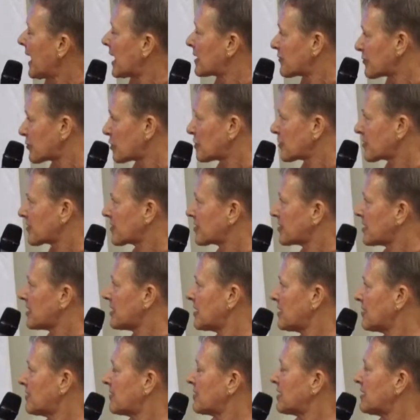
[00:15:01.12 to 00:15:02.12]
of course,
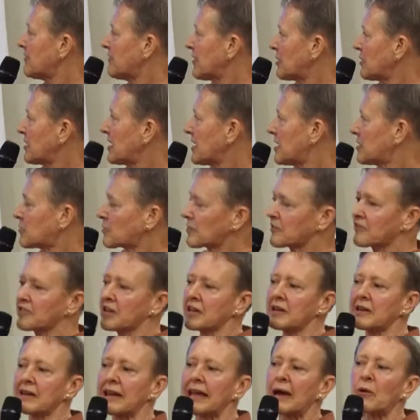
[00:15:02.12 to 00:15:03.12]
the very
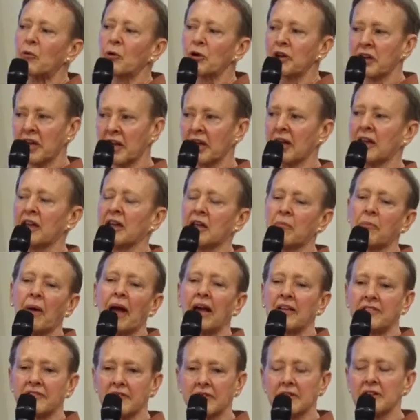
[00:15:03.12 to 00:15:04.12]
interesting networking
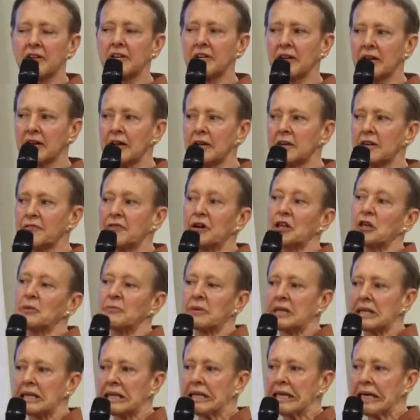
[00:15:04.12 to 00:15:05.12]
capacity
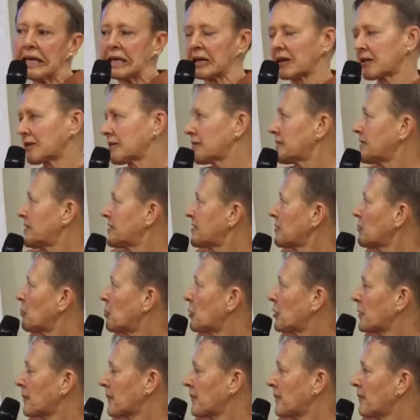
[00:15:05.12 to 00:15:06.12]
development link is
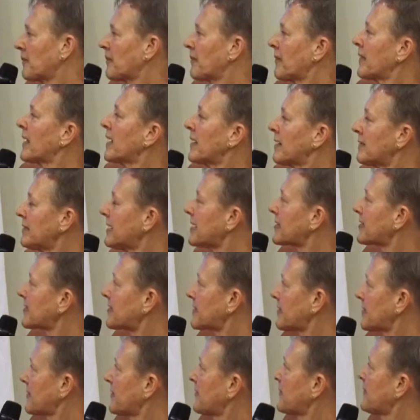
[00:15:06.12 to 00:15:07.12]
important.
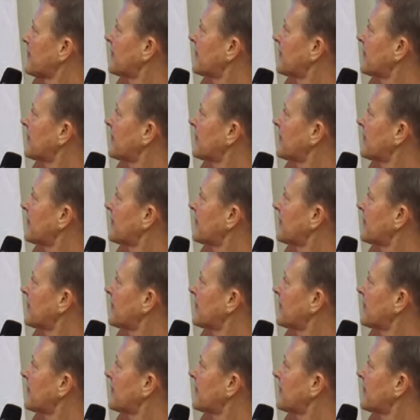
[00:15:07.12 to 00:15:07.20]
Next.